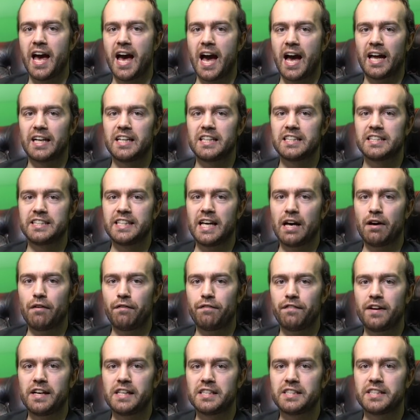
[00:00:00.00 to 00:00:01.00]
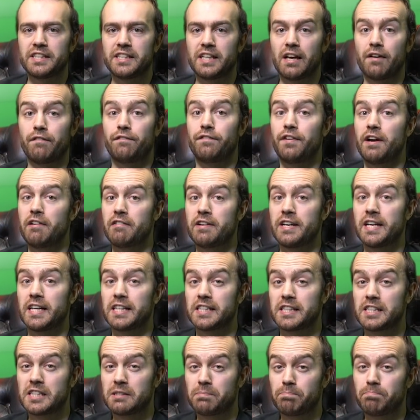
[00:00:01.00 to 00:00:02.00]
and it is now facing a very
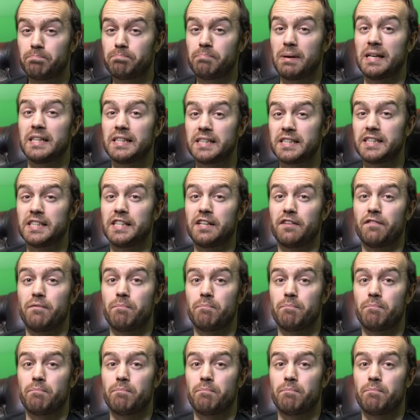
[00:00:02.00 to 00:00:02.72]
expensive